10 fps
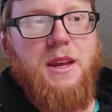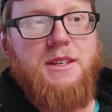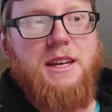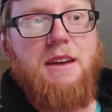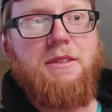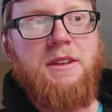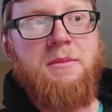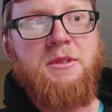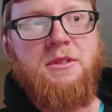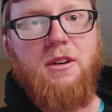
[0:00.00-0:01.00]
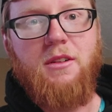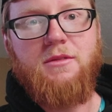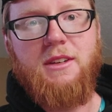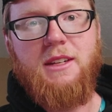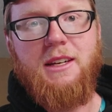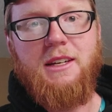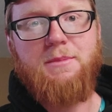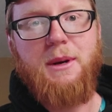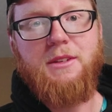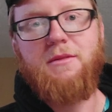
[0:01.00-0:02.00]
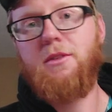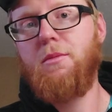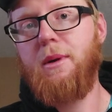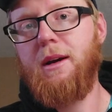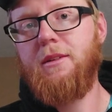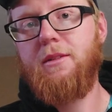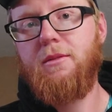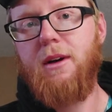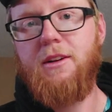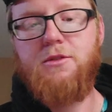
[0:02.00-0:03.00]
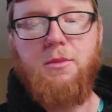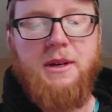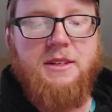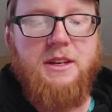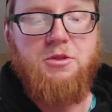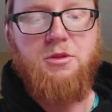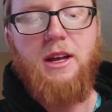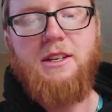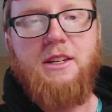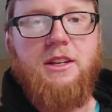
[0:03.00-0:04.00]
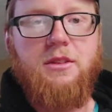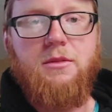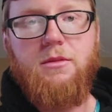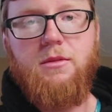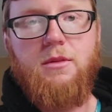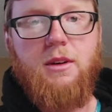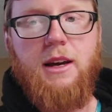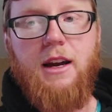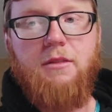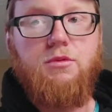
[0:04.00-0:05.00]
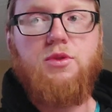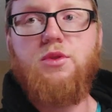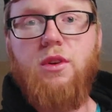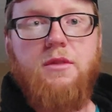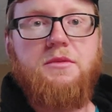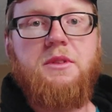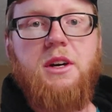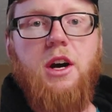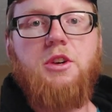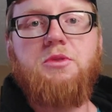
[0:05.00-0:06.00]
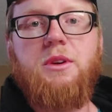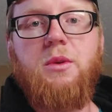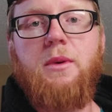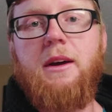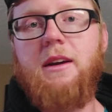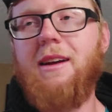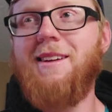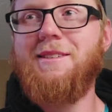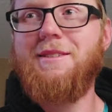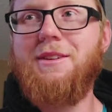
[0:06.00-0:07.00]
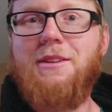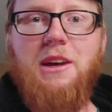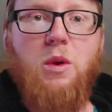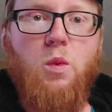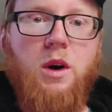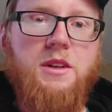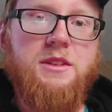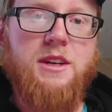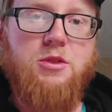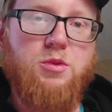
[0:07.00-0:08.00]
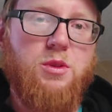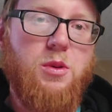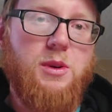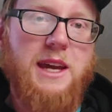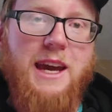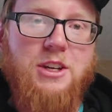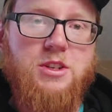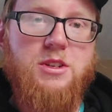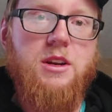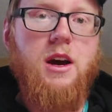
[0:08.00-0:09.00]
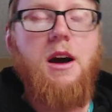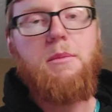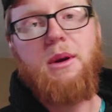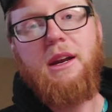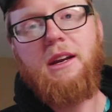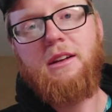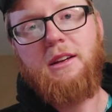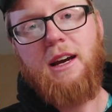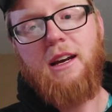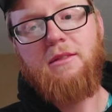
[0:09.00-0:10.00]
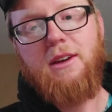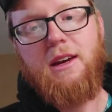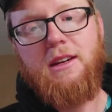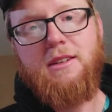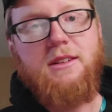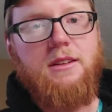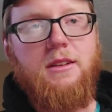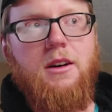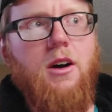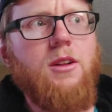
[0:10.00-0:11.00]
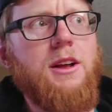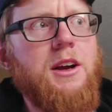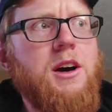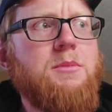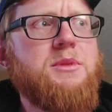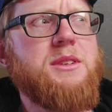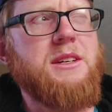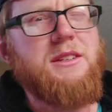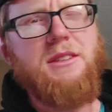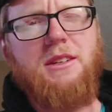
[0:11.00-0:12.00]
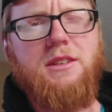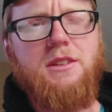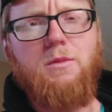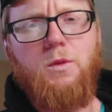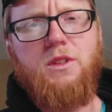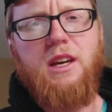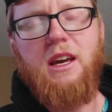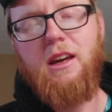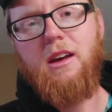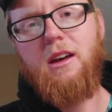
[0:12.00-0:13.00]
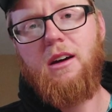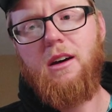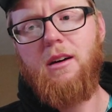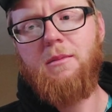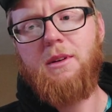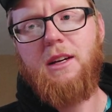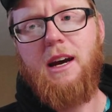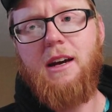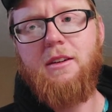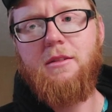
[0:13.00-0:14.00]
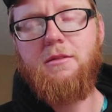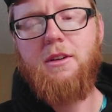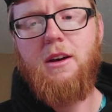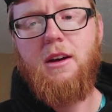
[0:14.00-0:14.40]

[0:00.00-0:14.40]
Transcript: saving themselves at the expense of other banks, right? So by centralizing the kind of reserves of the country in a way, not necessarily in one central location, but in a kind of a all-encompassing system, we'll say, um, to kind of